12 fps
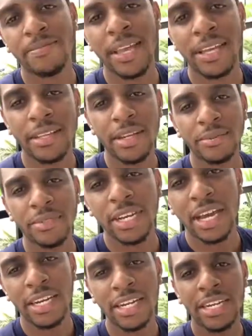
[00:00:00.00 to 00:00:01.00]
They ended up
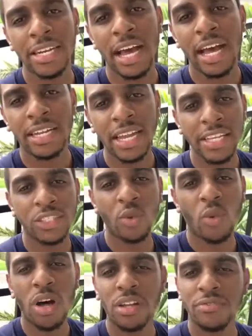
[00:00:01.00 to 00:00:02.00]
signing a less
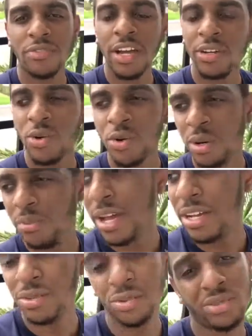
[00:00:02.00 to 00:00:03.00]
qualified
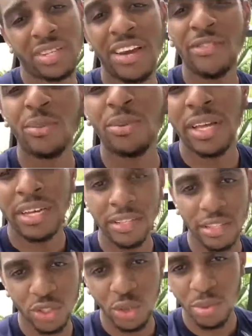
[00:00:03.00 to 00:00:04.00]
quarterback who's never played in
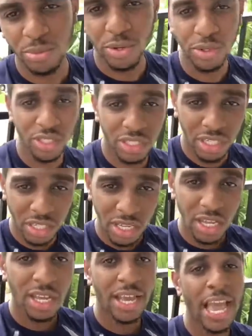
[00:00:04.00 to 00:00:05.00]
the Super Bowl. You see,
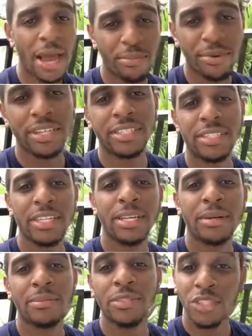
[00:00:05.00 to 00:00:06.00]
Kaepernick's
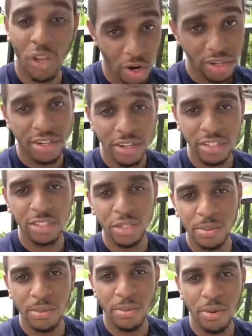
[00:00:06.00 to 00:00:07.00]
started in a
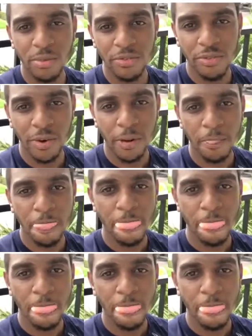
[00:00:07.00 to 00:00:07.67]
Super Bowl before,